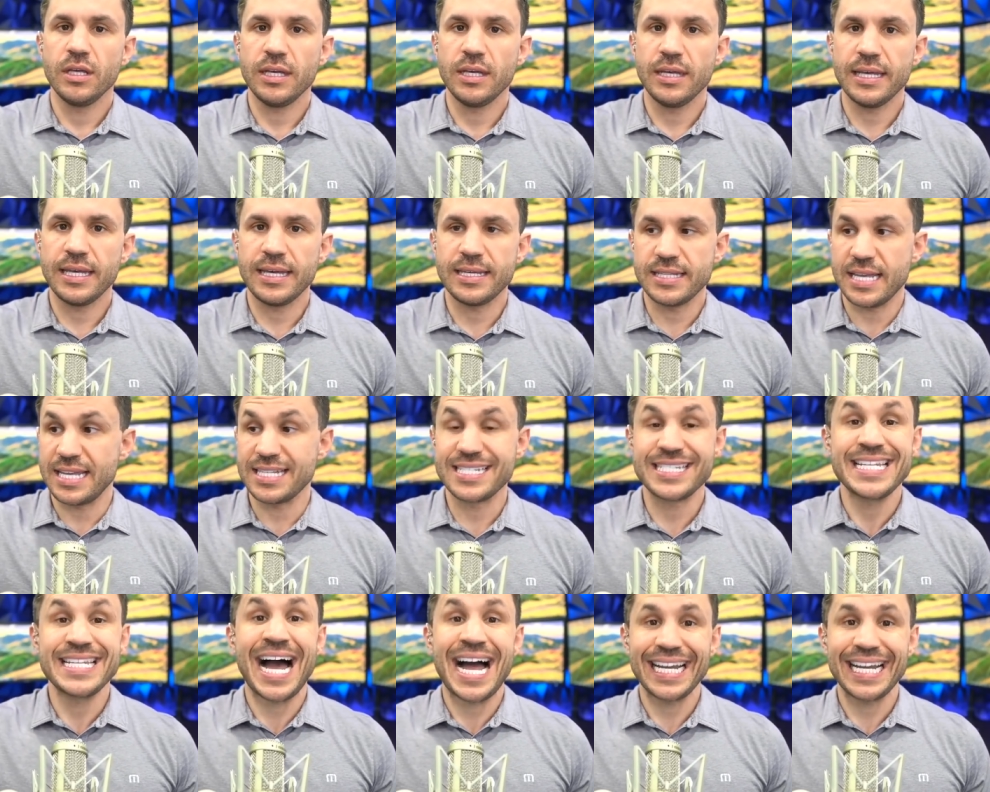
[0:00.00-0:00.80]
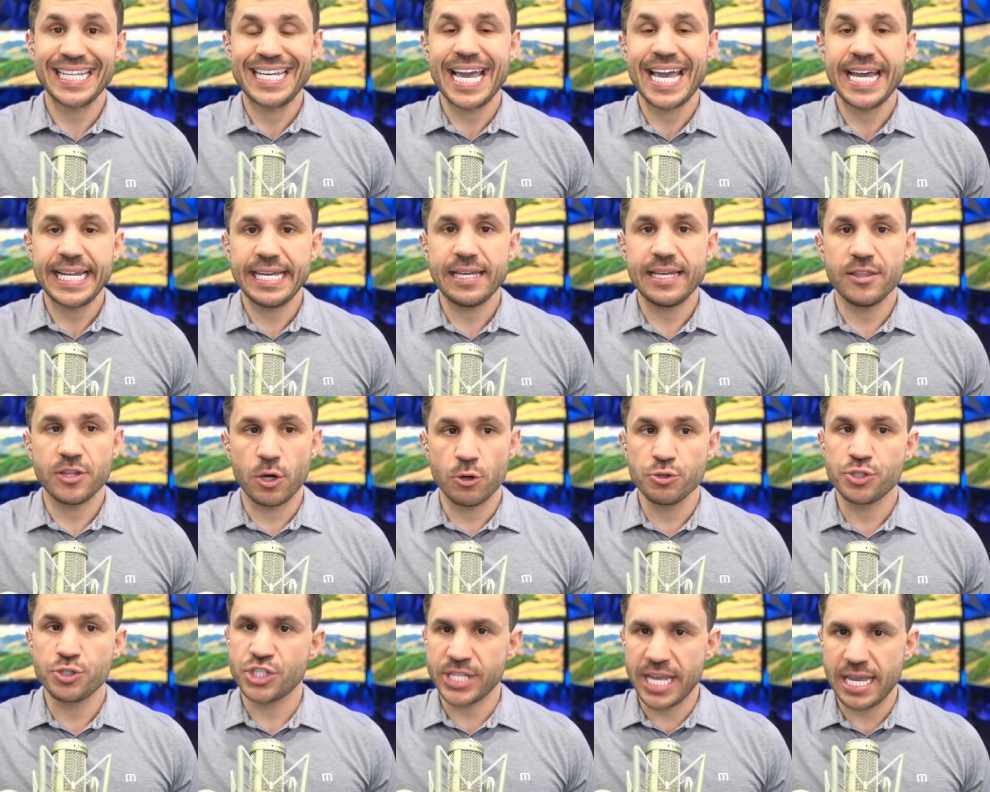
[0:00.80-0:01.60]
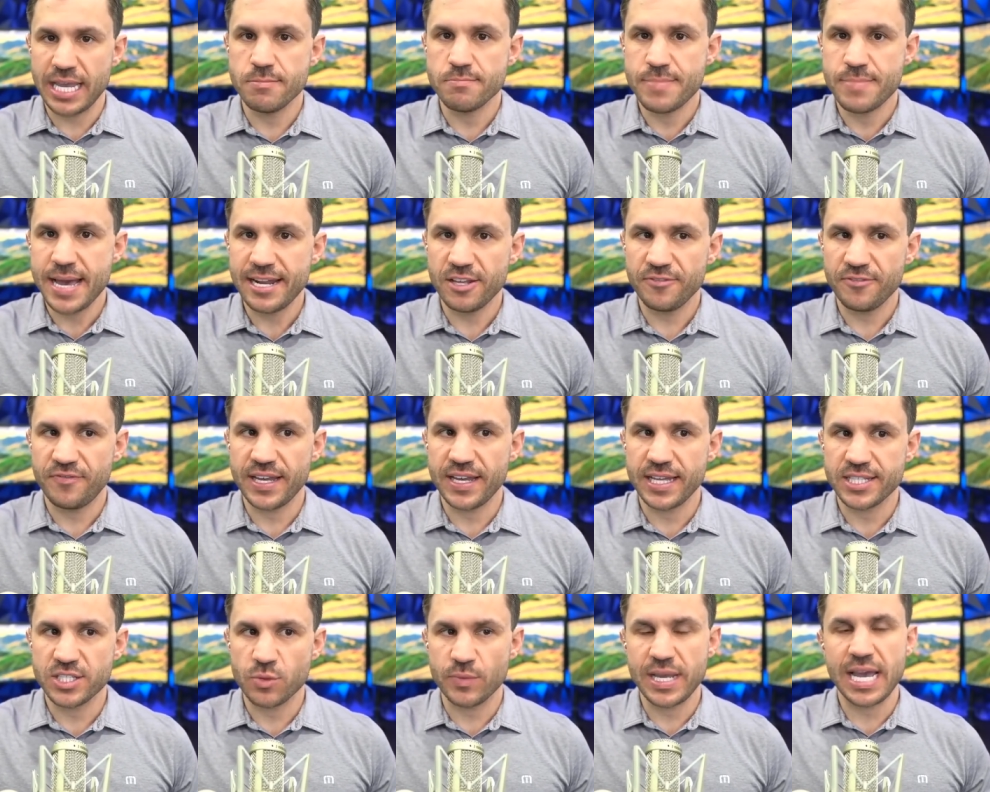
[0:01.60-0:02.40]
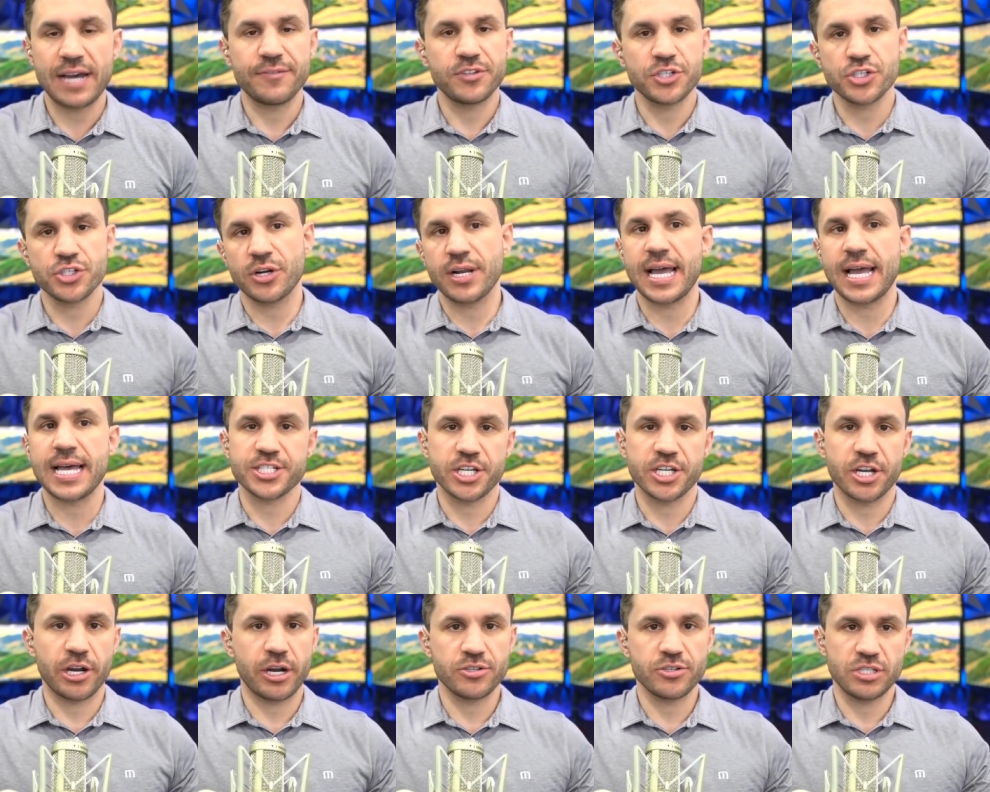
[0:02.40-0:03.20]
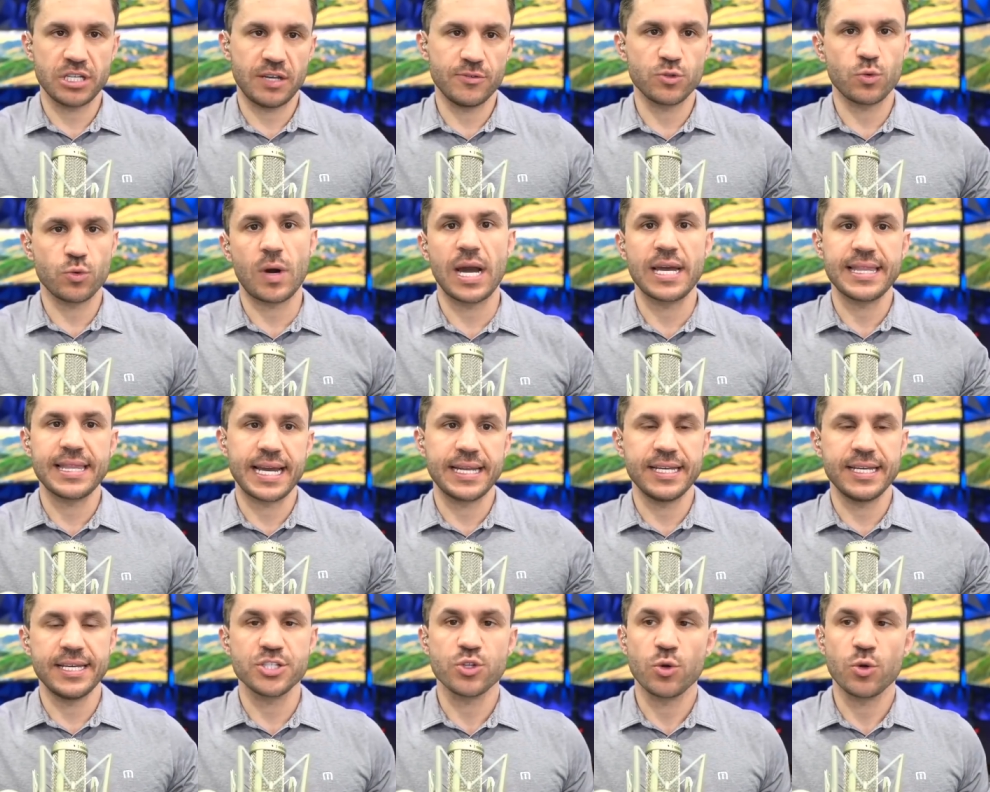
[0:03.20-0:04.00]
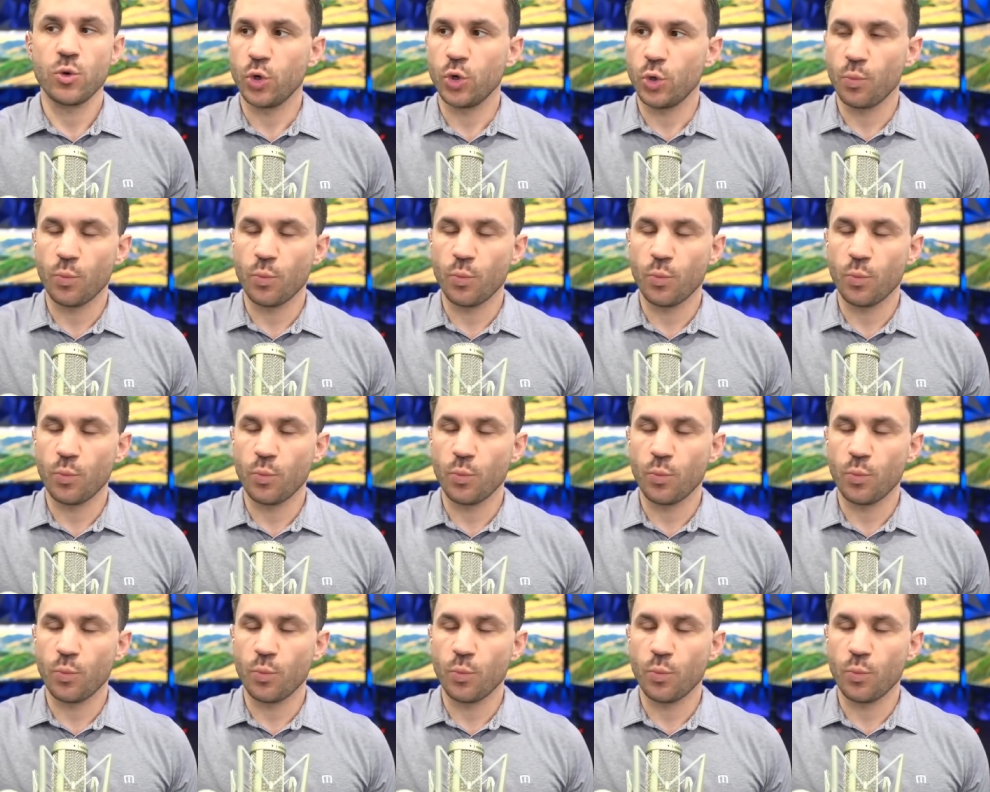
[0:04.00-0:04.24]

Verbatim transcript: is not getting those same benefits, we have to start asking ourselves why that is.